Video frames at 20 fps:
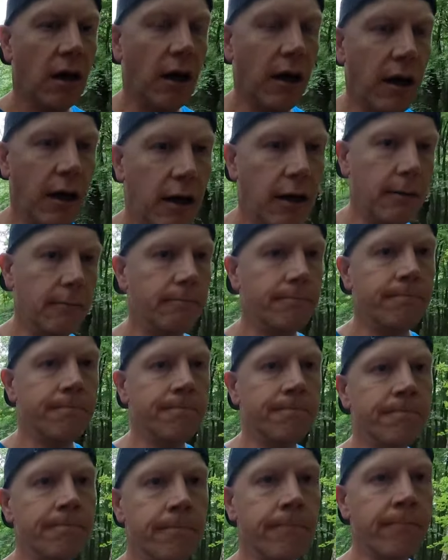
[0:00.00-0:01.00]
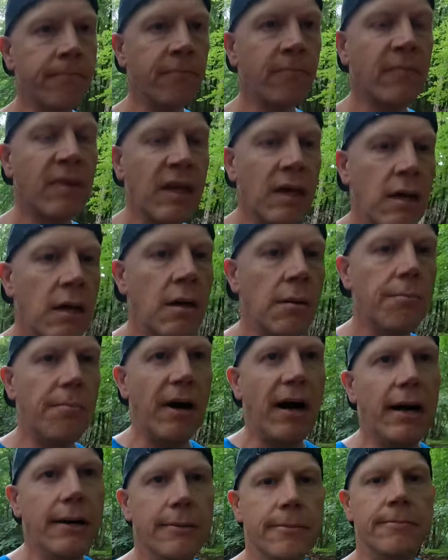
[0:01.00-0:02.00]

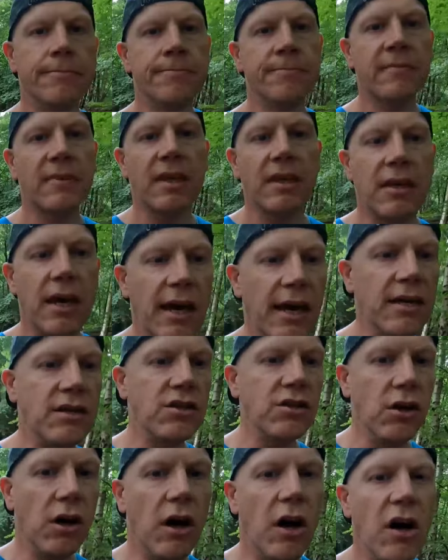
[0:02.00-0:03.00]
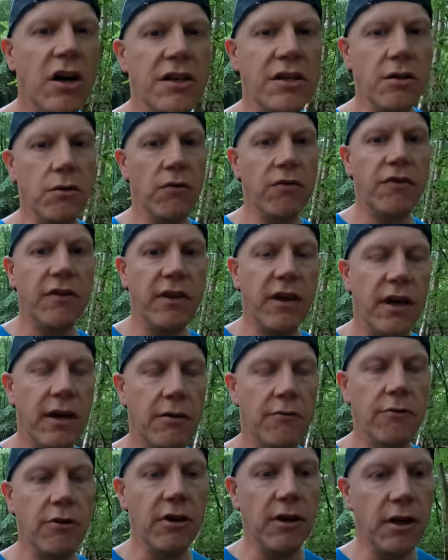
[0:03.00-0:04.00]
but yeah, it's not ideal for
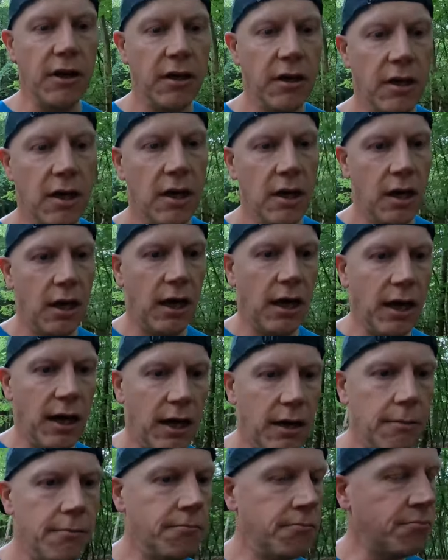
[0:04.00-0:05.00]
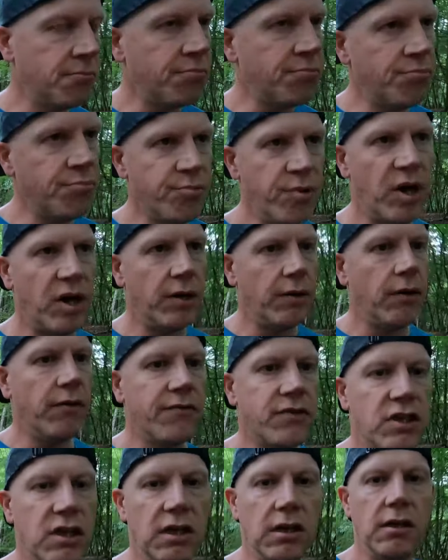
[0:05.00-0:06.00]
that really. But
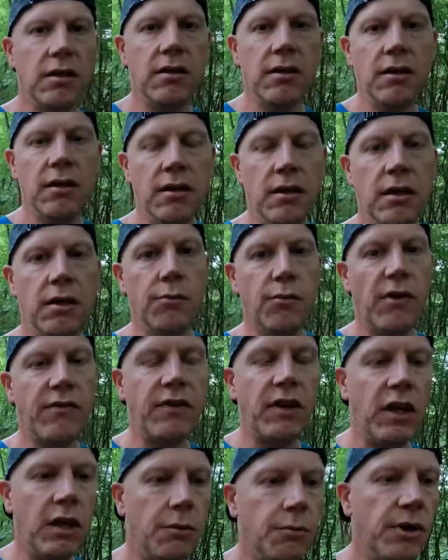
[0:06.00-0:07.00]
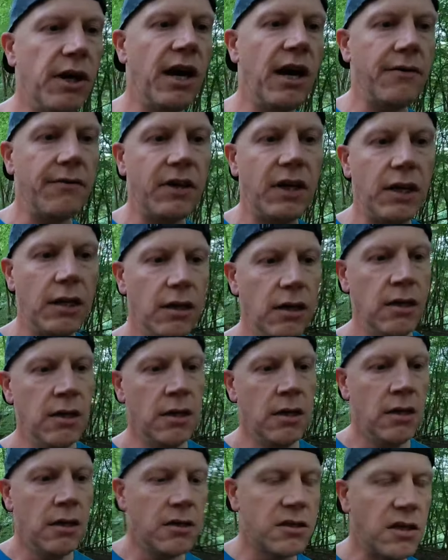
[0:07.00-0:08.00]
obviously in weather like we're having,
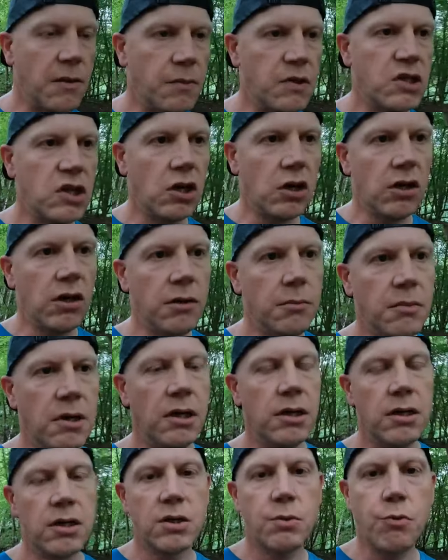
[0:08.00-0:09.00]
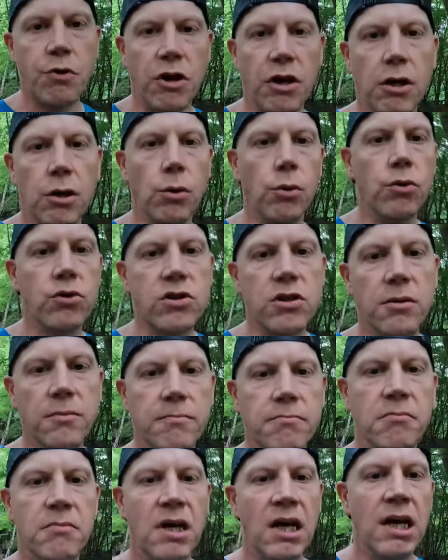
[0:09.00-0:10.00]
summertime, spring,
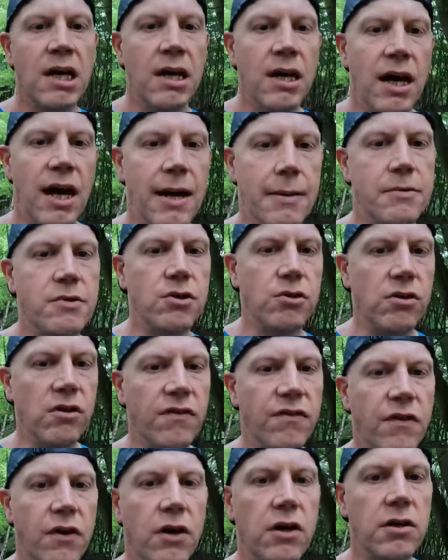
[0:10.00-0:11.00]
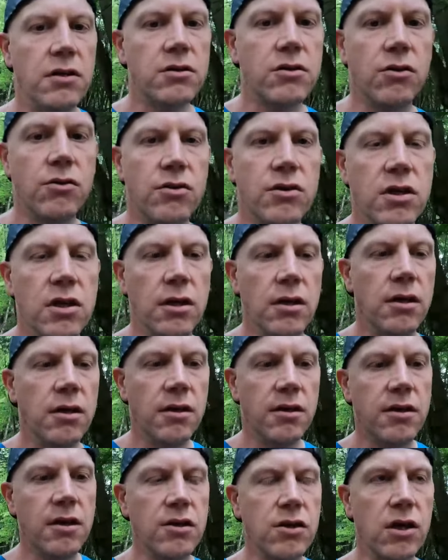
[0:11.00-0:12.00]
autumn, absolutely fine as long as it
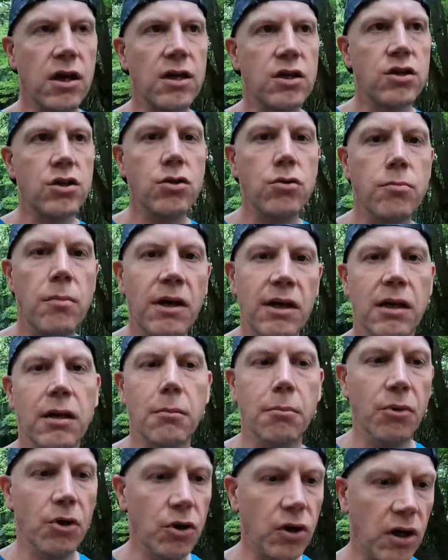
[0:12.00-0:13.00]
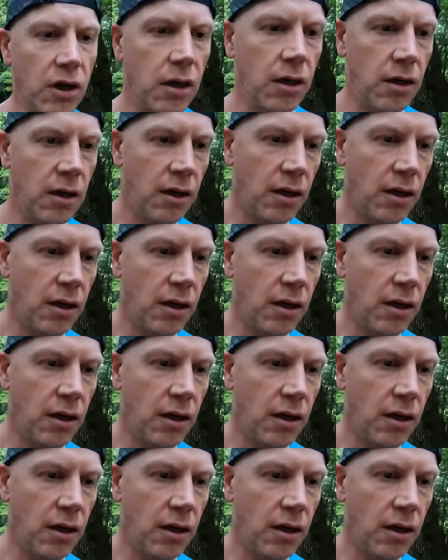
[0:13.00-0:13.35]
doesn't get too muddy and boggy.